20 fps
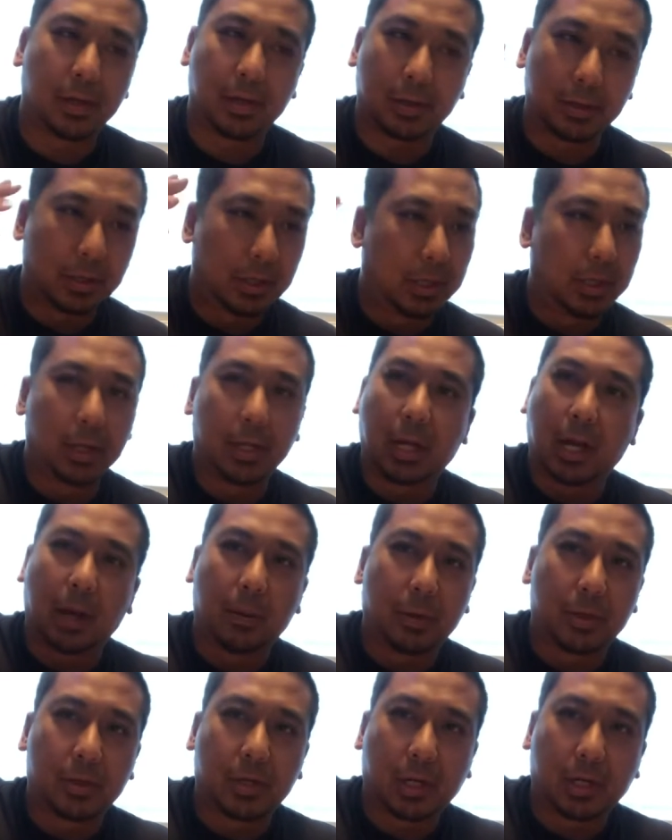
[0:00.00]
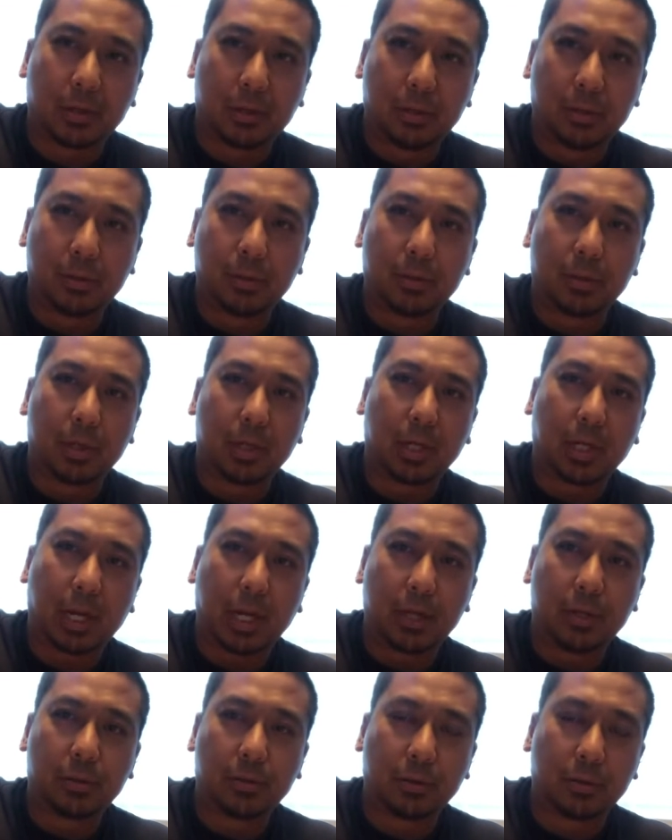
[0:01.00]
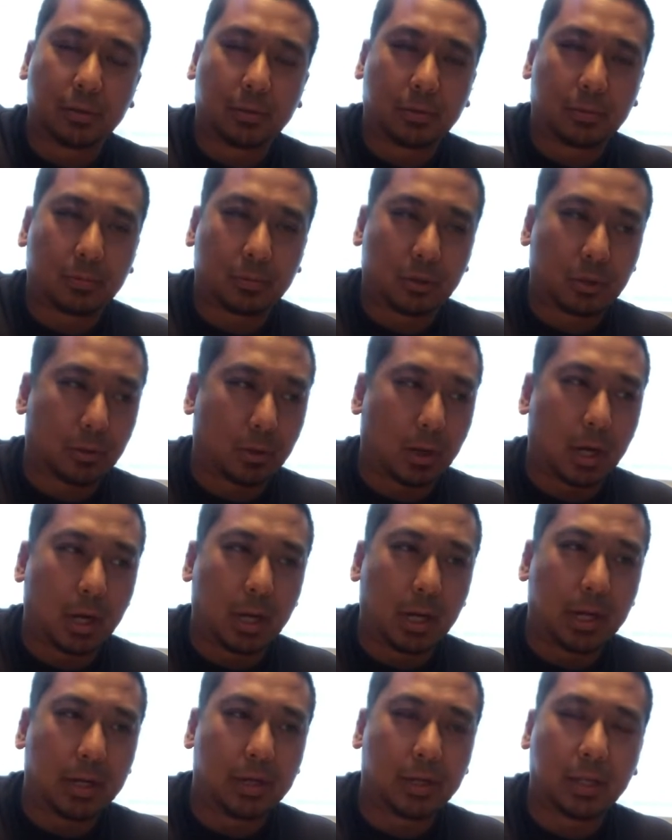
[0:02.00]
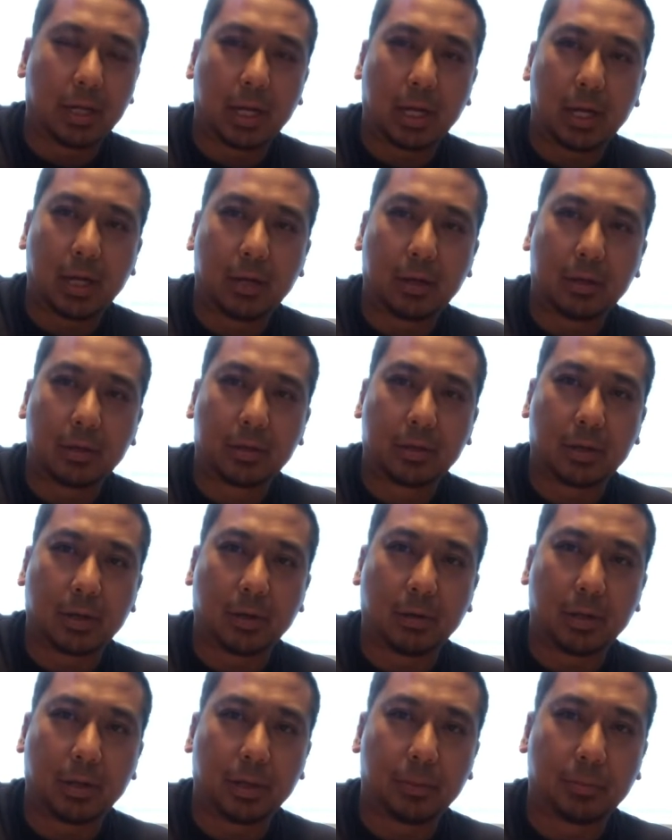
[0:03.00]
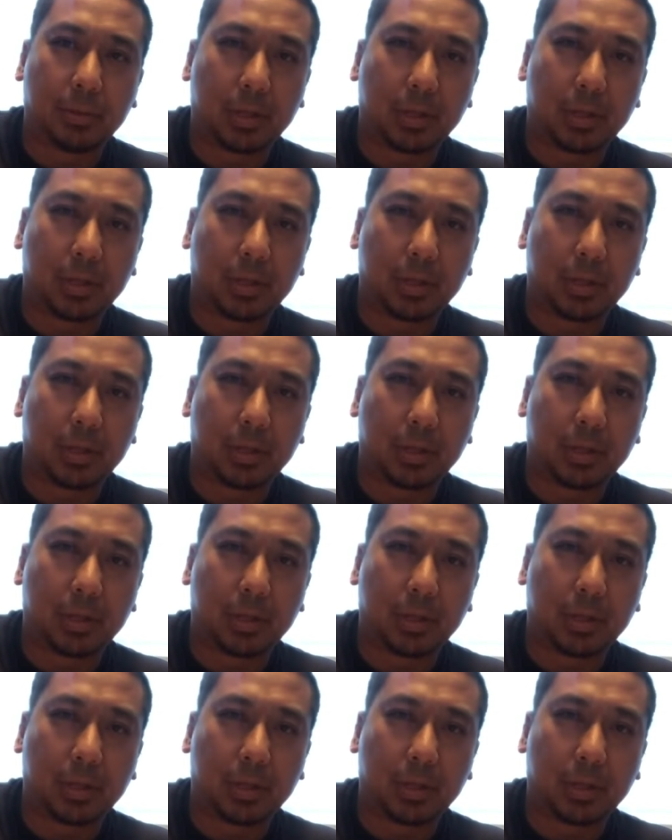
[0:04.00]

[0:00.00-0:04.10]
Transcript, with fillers: Uh, I wish I could do an uh, angel shrine in the house and everything,